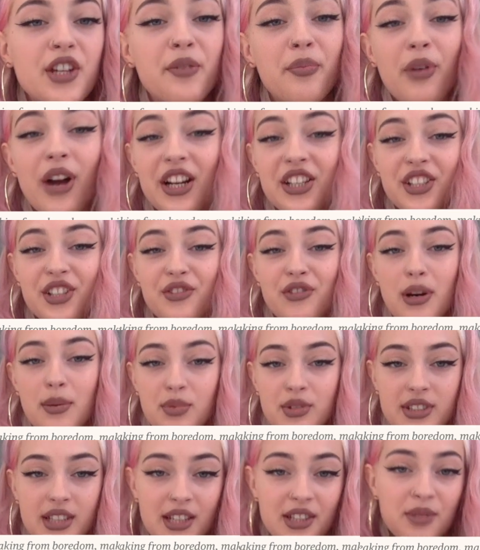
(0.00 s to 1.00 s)
Depression
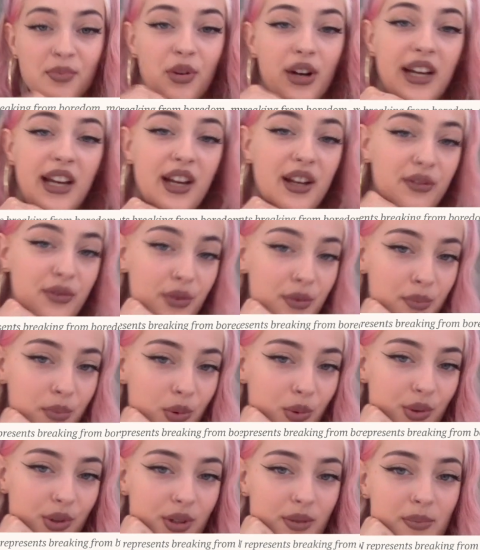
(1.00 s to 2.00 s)
represents breaking from
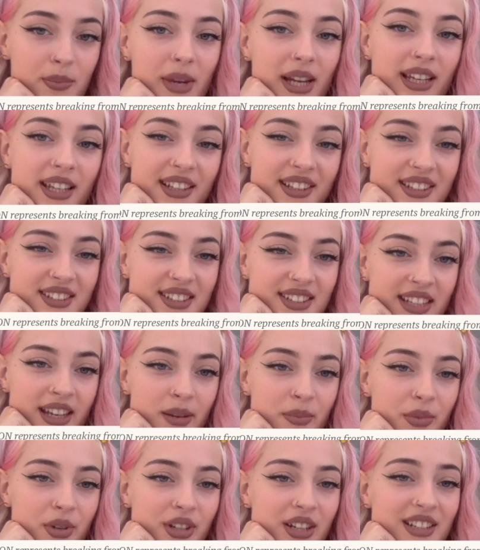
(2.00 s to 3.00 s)
boredom, making a
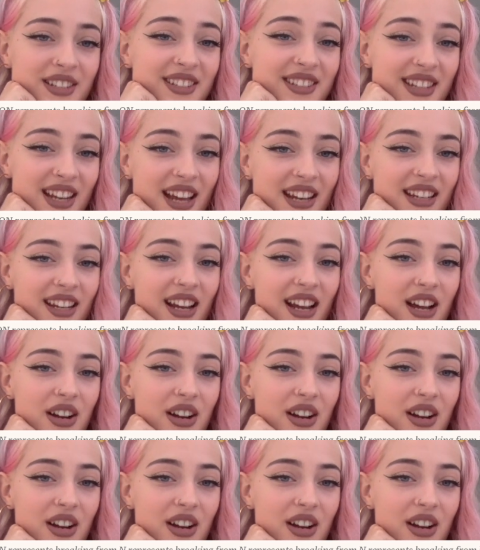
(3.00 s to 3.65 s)
statement, and standing